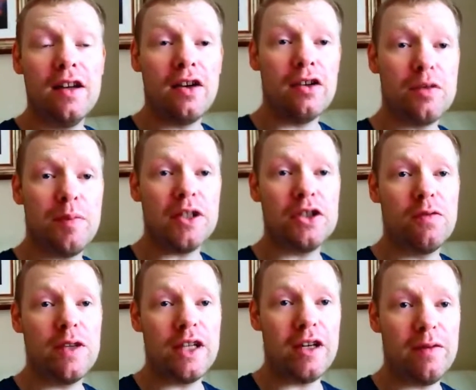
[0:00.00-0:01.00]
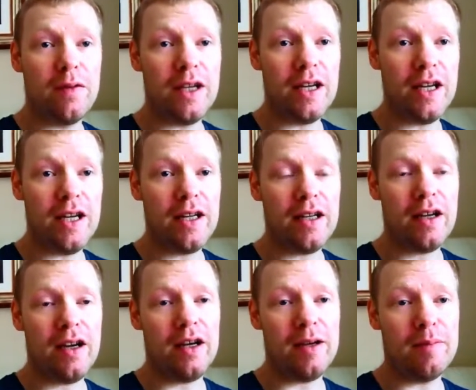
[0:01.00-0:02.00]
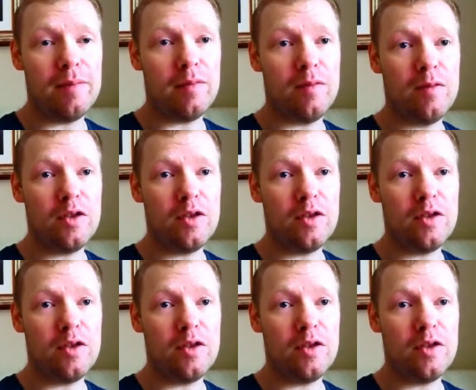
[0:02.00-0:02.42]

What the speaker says: Got a special video for you here.